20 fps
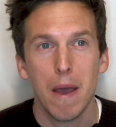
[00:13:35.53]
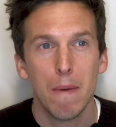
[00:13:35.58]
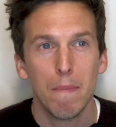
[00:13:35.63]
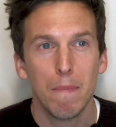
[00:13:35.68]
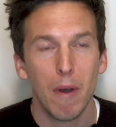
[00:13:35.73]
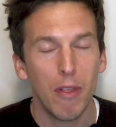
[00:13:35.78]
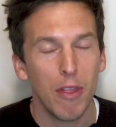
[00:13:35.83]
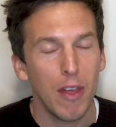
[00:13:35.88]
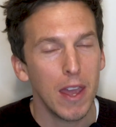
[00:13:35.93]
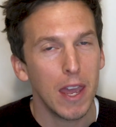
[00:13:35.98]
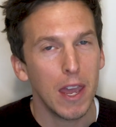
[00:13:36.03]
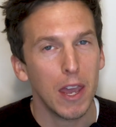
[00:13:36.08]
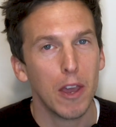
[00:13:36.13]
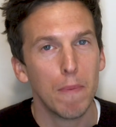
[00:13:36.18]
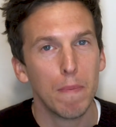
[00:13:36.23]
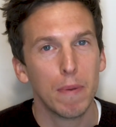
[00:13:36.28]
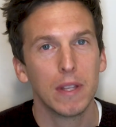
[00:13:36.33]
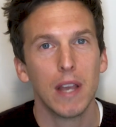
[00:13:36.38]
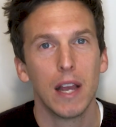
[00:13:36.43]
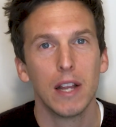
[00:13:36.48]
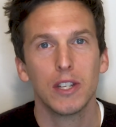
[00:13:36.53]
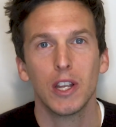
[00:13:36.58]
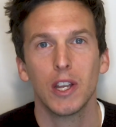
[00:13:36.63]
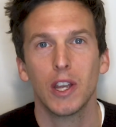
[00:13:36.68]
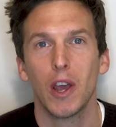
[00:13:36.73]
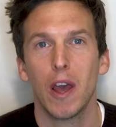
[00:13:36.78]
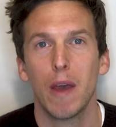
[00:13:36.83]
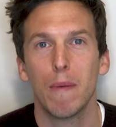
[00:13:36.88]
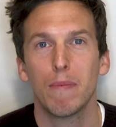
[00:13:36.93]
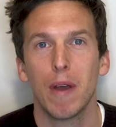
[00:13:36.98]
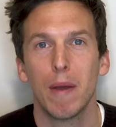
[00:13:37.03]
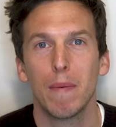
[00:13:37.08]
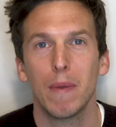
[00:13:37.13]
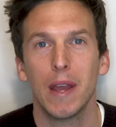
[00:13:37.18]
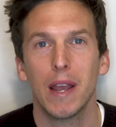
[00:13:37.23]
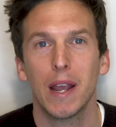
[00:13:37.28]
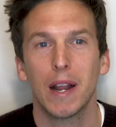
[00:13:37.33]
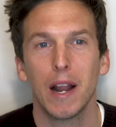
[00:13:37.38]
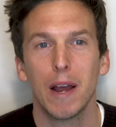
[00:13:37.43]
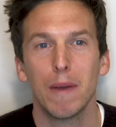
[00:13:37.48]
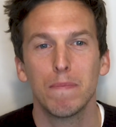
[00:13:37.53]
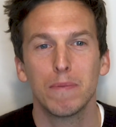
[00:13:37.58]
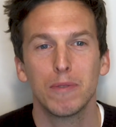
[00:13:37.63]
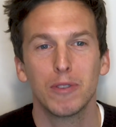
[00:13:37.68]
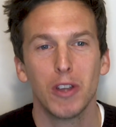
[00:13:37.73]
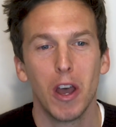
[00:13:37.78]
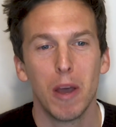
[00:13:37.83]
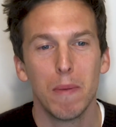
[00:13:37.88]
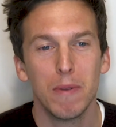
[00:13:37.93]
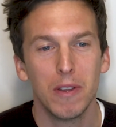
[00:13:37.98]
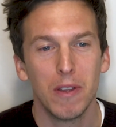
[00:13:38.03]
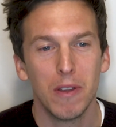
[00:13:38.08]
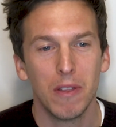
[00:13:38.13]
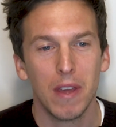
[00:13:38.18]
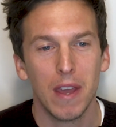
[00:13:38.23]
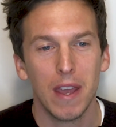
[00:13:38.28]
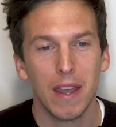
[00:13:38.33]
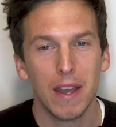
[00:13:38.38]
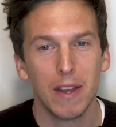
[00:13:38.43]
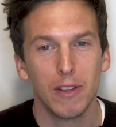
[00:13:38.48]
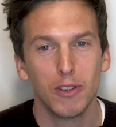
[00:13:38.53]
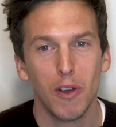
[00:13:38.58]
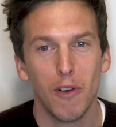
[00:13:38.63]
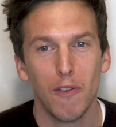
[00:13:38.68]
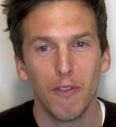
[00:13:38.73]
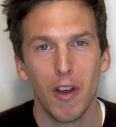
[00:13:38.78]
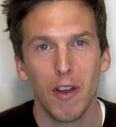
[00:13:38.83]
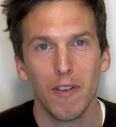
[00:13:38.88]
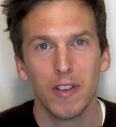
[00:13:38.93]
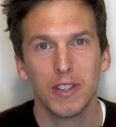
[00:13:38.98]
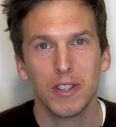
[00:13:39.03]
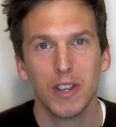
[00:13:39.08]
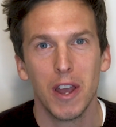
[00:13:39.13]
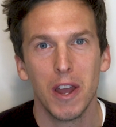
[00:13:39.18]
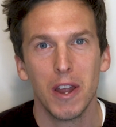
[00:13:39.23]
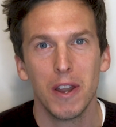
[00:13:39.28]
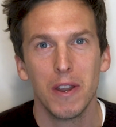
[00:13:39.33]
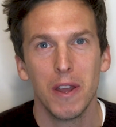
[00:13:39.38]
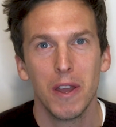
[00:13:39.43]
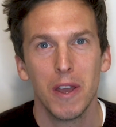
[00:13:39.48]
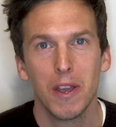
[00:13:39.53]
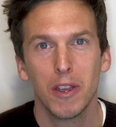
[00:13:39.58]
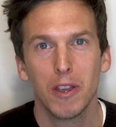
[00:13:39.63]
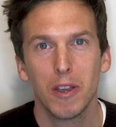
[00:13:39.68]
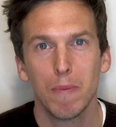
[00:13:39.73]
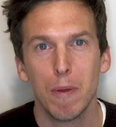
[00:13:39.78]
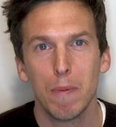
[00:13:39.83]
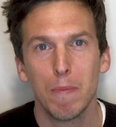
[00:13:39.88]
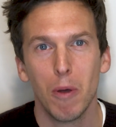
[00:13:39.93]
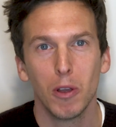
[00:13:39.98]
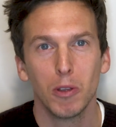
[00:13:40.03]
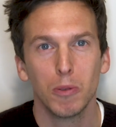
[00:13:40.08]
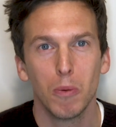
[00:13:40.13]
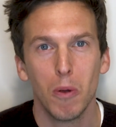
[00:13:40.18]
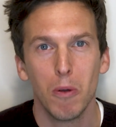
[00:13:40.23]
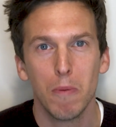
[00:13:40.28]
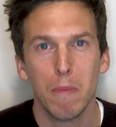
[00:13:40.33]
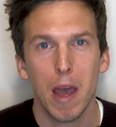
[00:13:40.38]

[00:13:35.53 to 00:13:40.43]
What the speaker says: But I think he could potentially go to a Premier League club. Simon, do you think a top flight return could be possible?